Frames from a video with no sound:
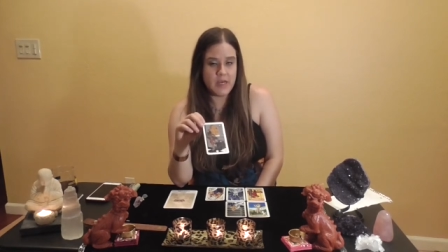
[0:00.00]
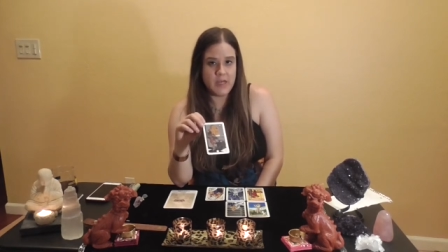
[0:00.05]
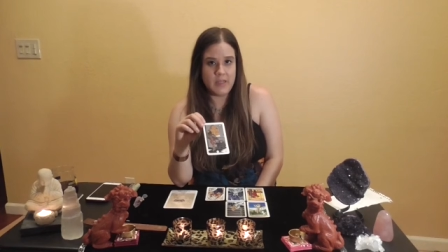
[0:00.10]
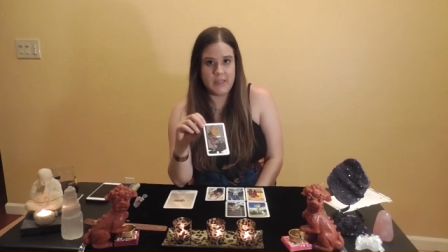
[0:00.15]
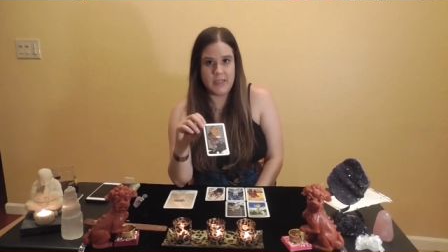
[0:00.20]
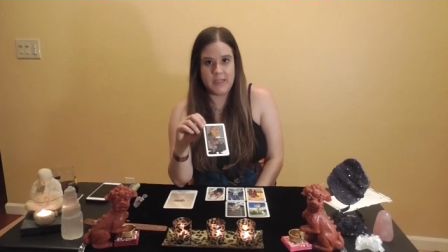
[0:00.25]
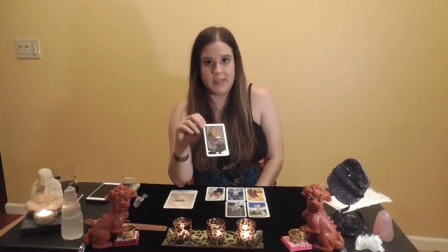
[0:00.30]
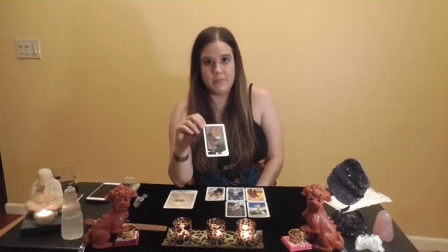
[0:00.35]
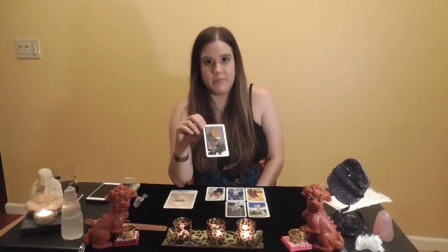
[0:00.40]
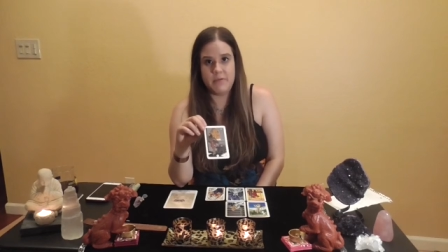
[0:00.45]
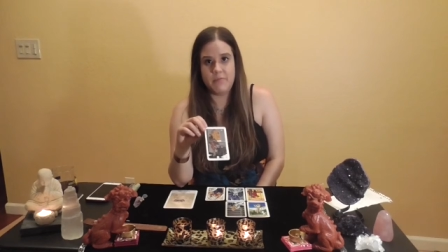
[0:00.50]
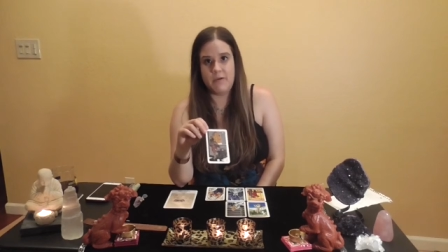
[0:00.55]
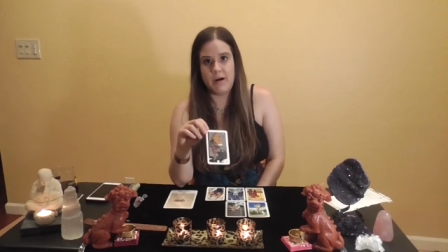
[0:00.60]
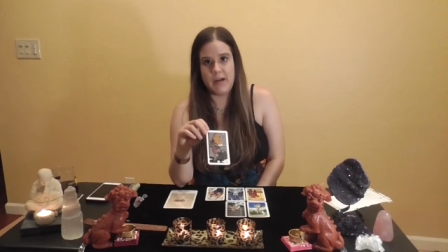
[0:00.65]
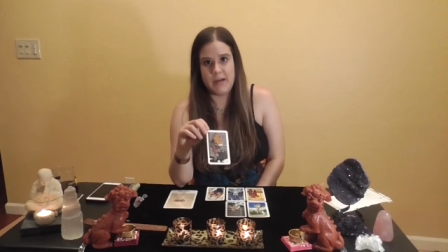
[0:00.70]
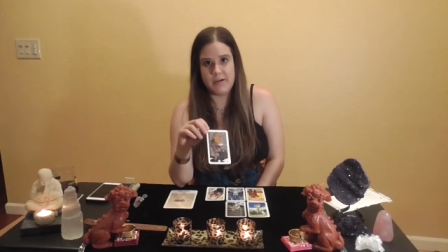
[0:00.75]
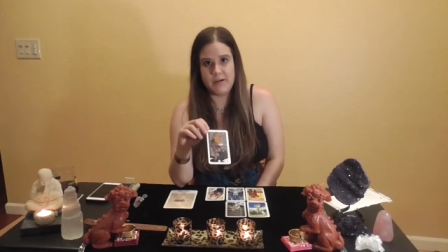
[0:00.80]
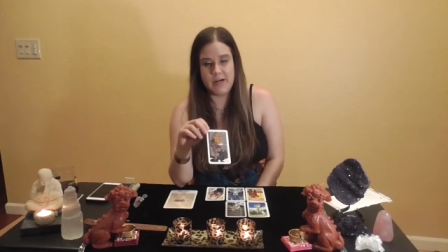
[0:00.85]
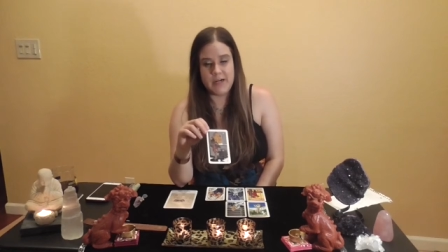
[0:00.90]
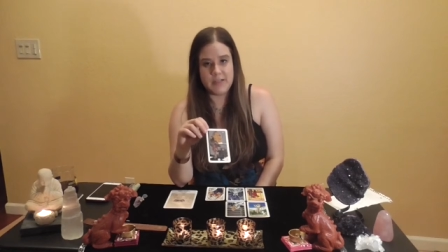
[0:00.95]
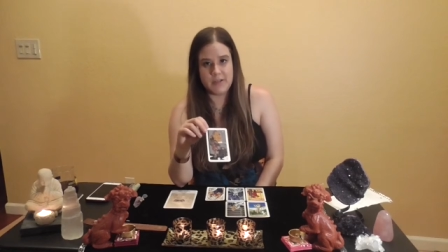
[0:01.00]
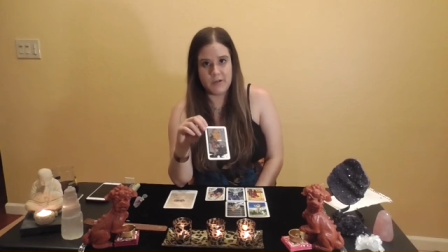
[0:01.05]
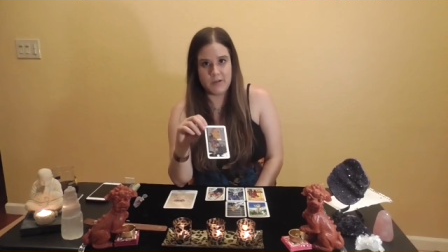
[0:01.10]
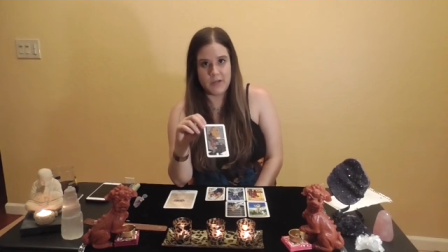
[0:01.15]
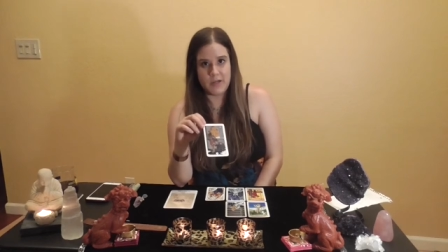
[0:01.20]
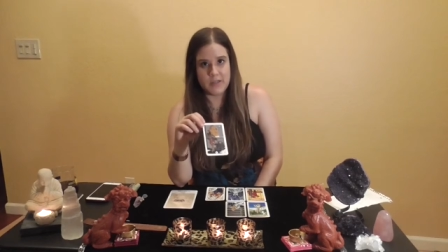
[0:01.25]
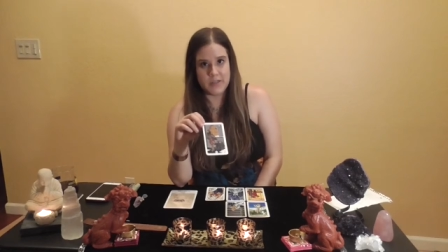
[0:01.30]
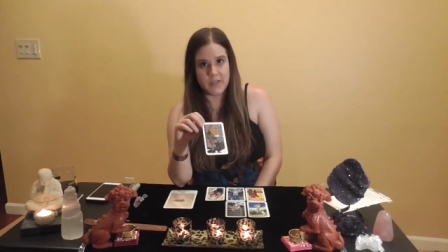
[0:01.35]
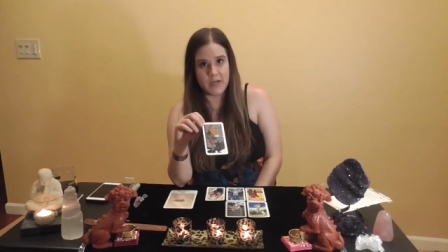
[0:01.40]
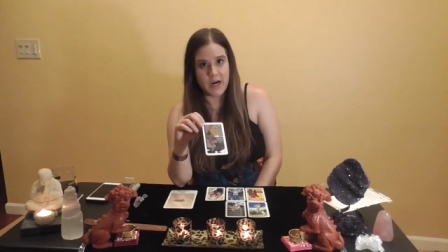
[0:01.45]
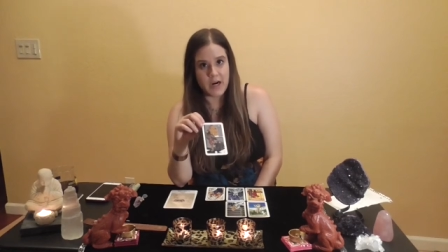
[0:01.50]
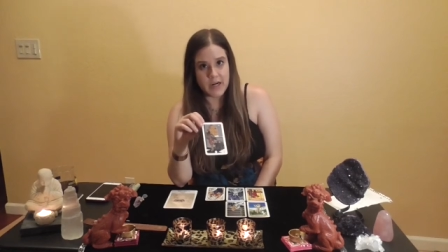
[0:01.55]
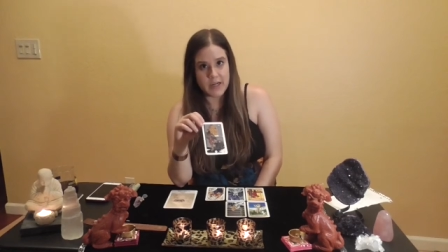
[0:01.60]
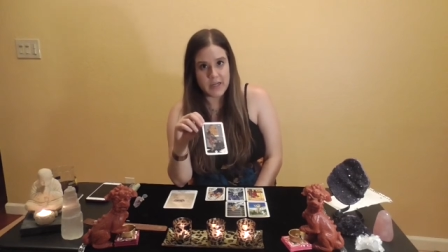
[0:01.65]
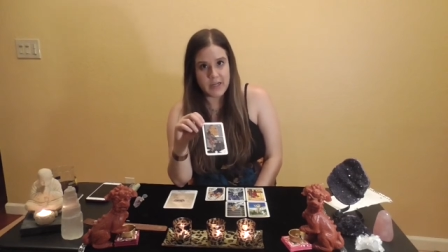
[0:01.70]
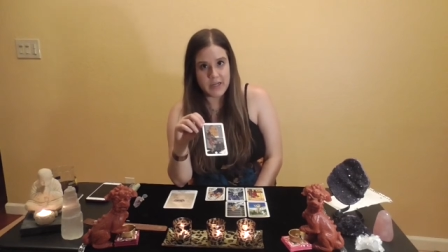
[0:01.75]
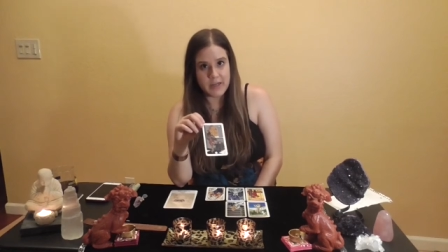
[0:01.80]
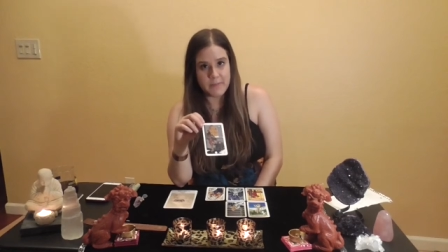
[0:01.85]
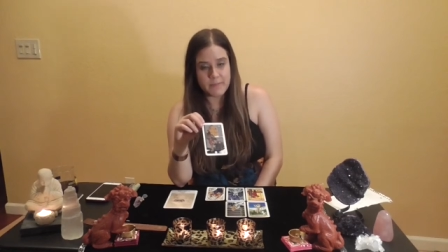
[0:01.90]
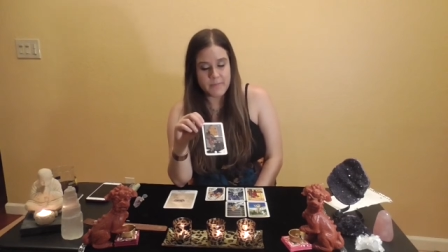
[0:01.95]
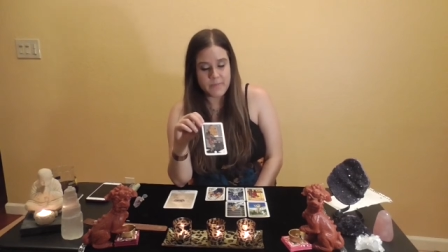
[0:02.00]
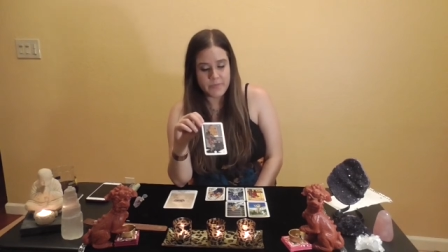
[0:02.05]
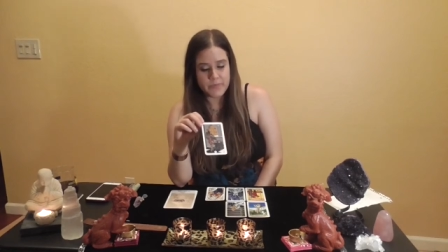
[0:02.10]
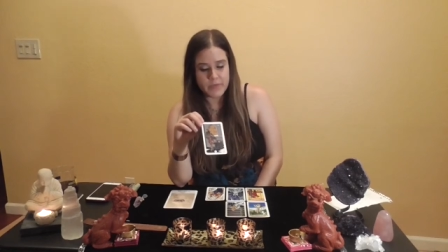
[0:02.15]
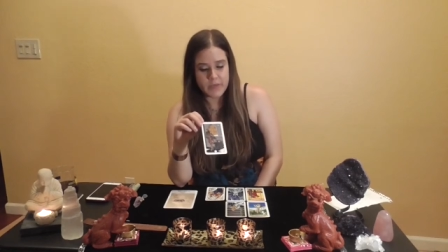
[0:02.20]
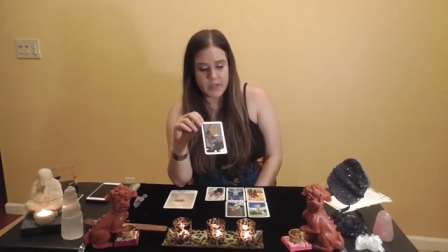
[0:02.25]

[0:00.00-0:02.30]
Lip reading: And that could be why you guys are not talking.